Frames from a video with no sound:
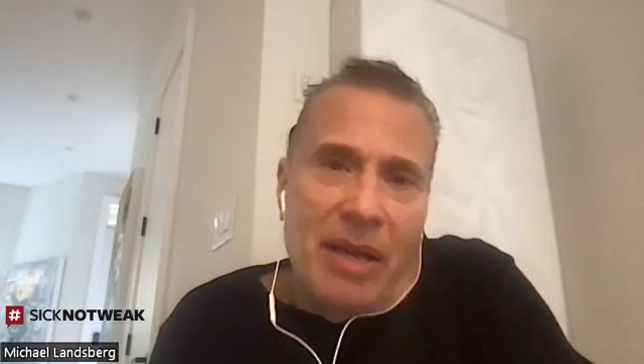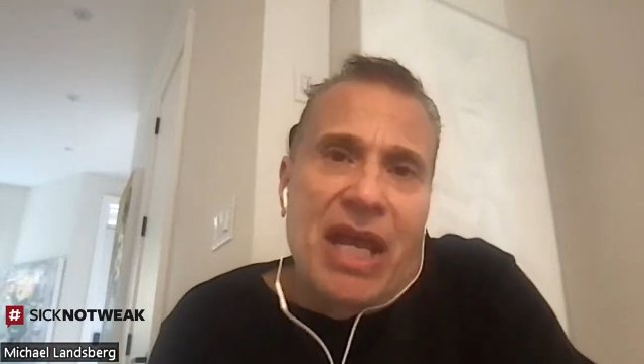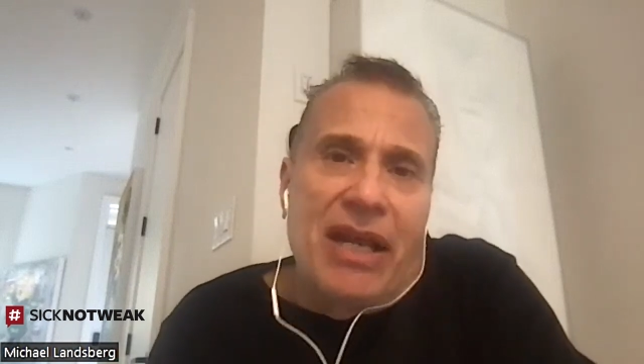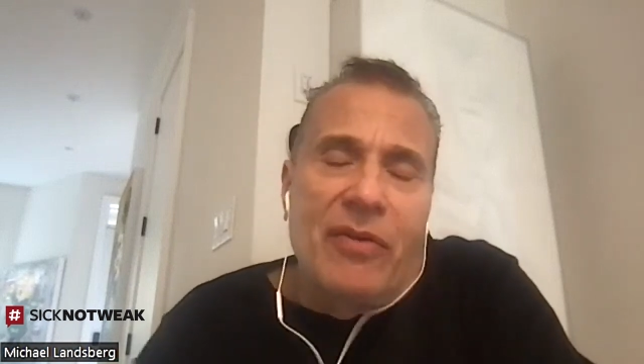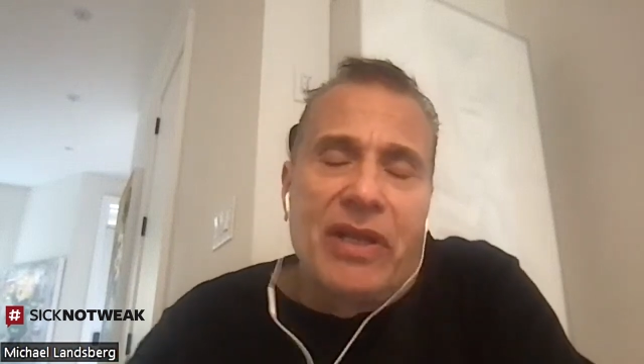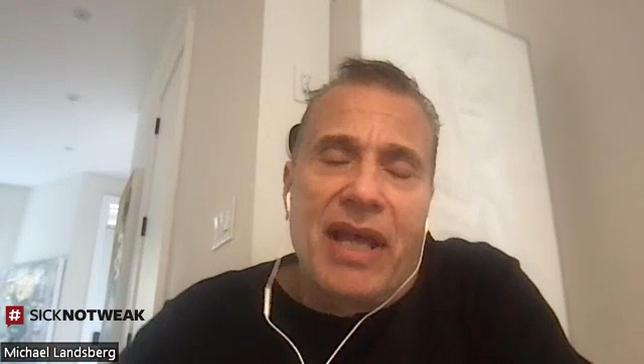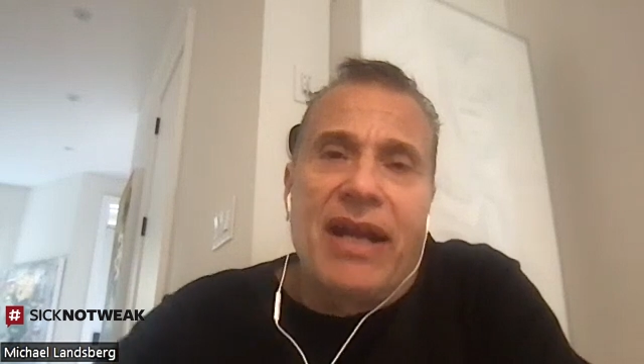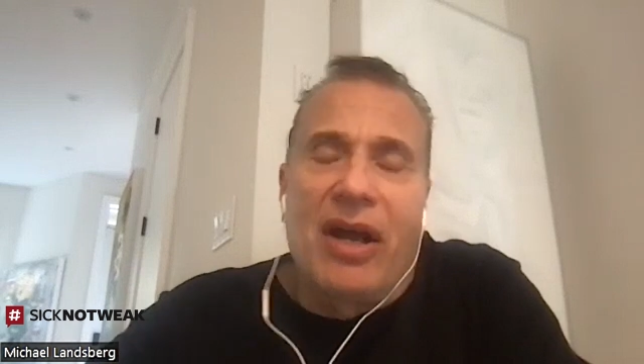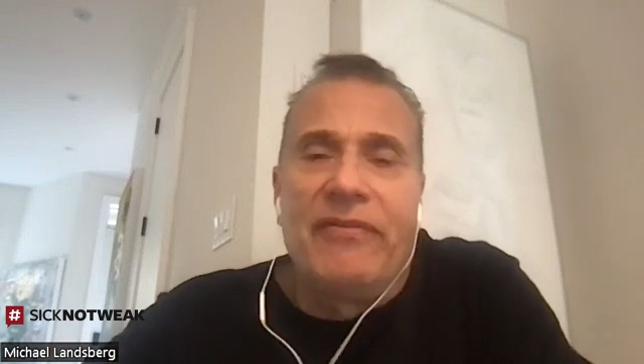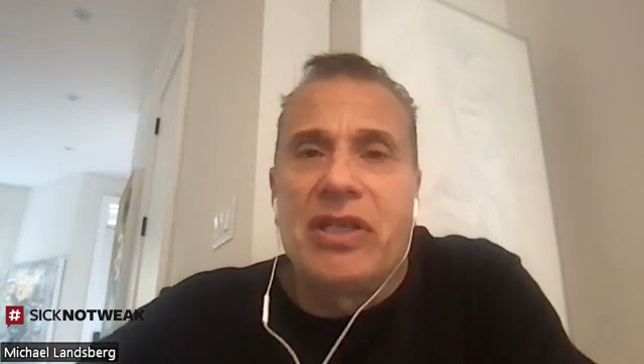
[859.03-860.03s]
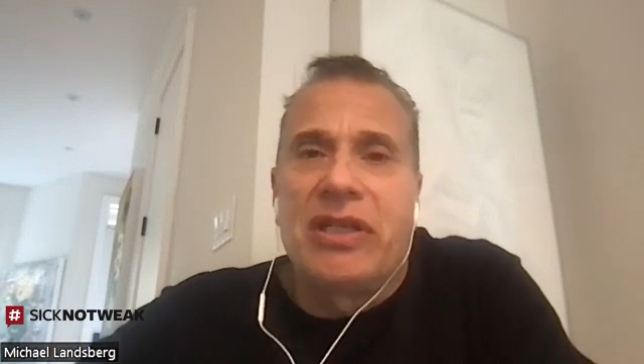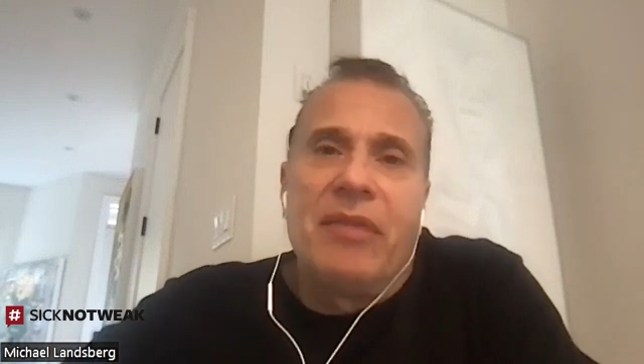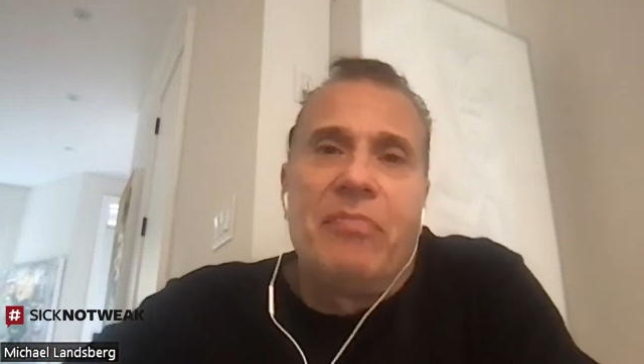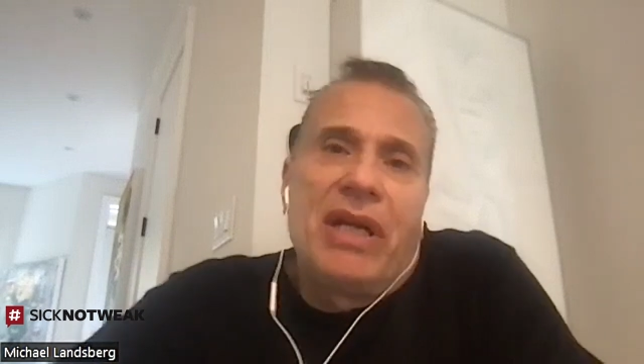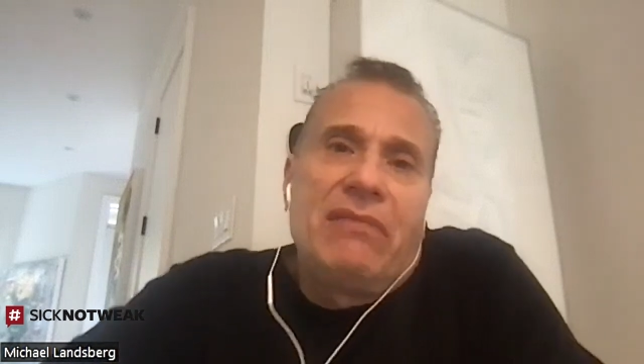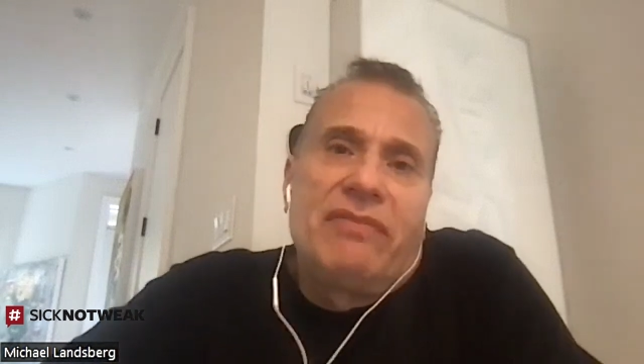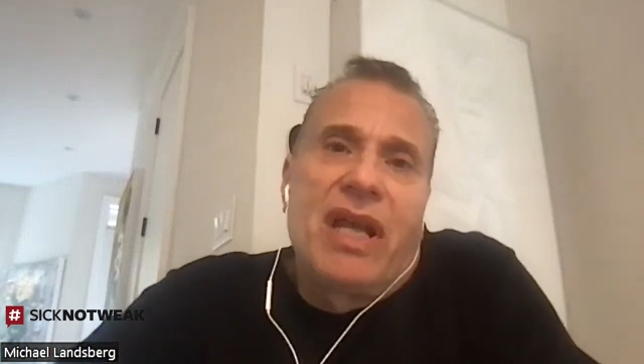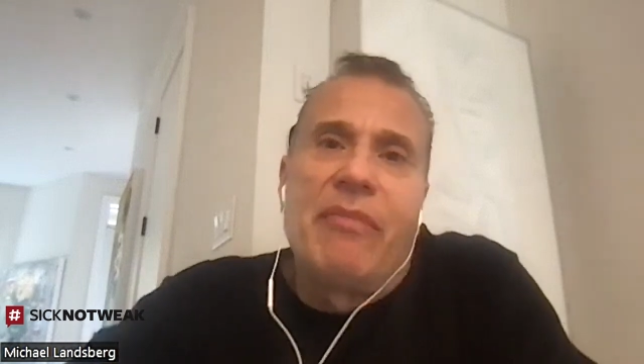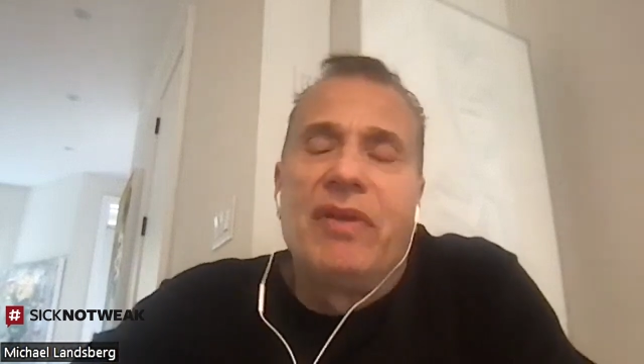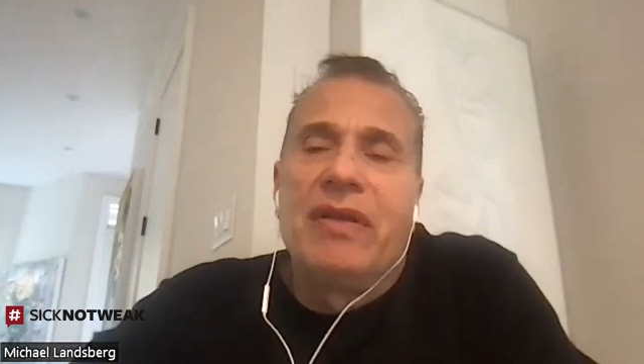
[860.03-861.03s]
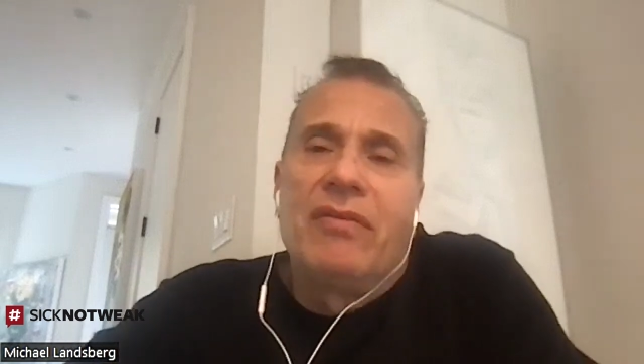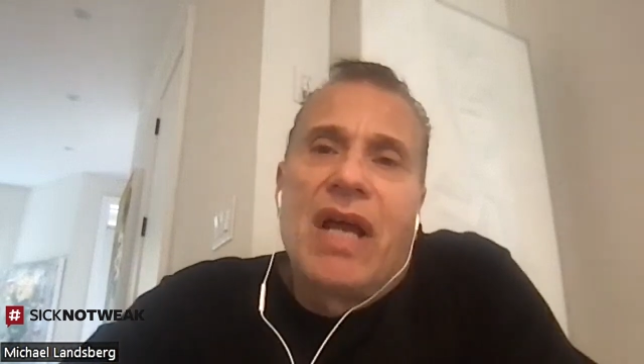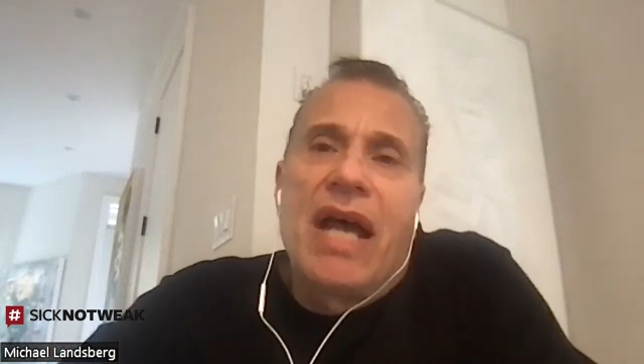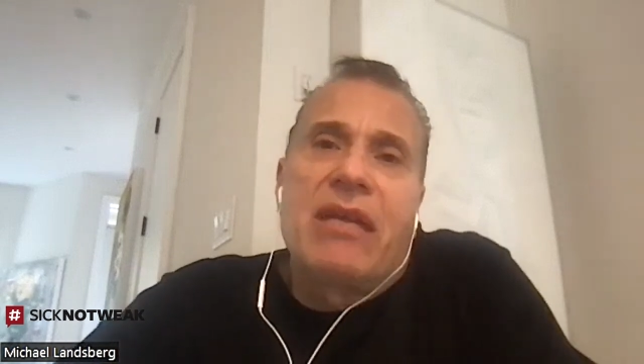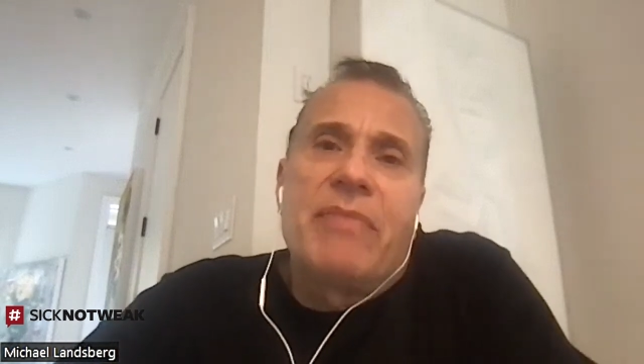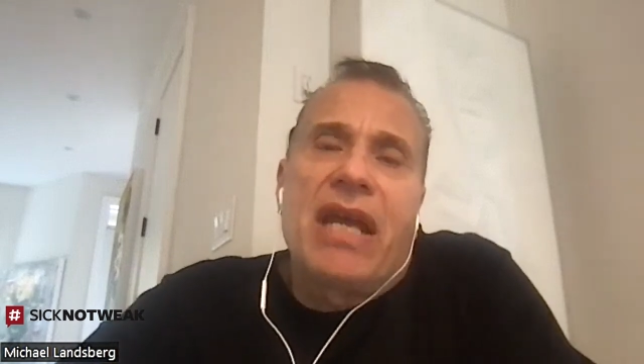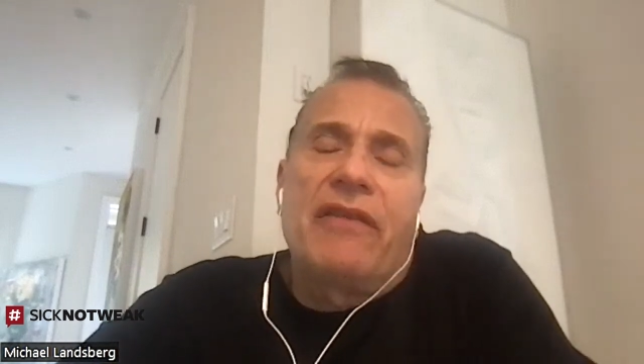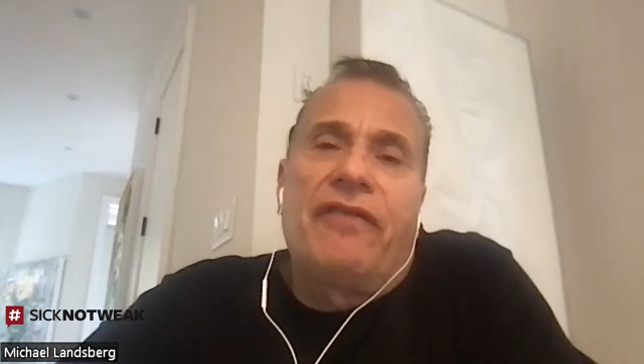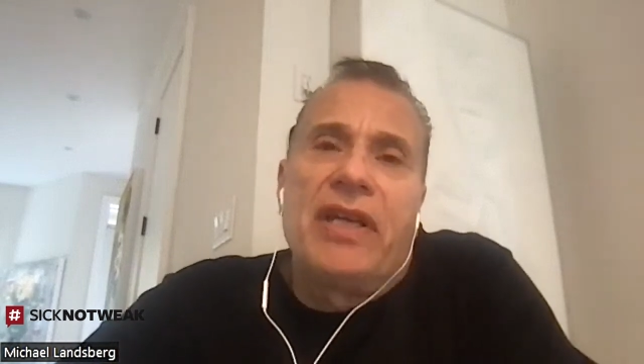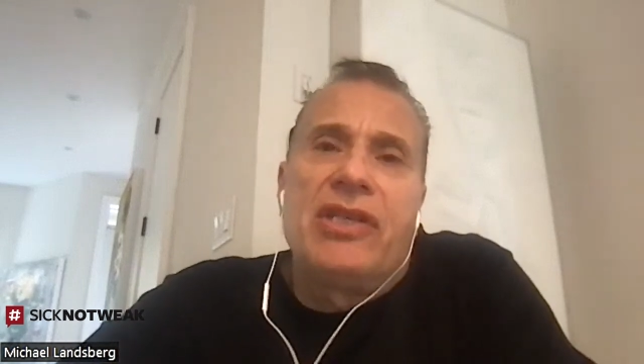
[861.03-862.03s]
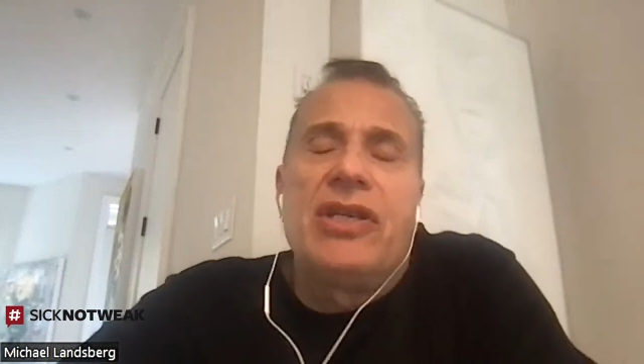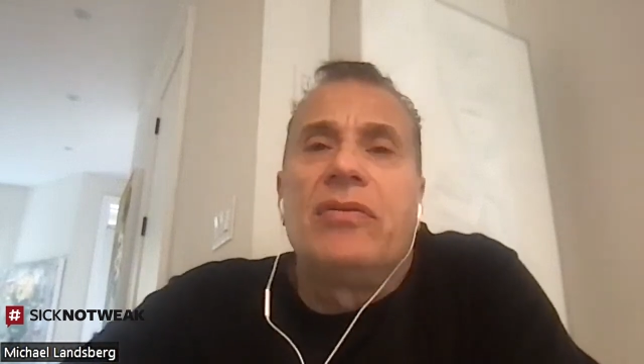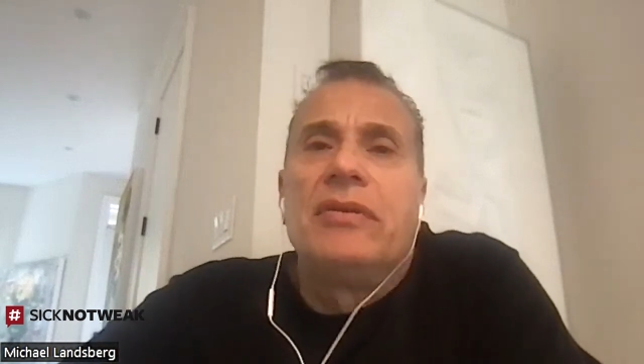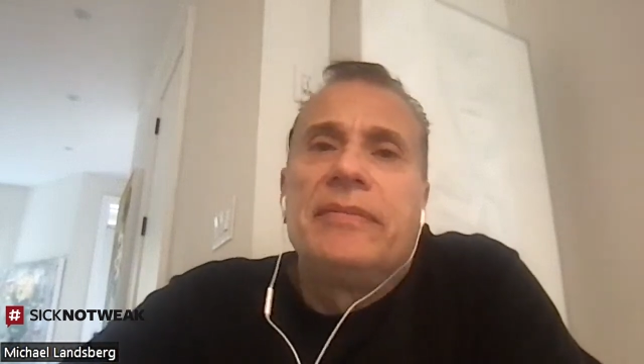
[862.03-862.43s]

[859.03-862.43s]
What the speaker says: I'm kidding with that, obviously, but come, I can make it fun too.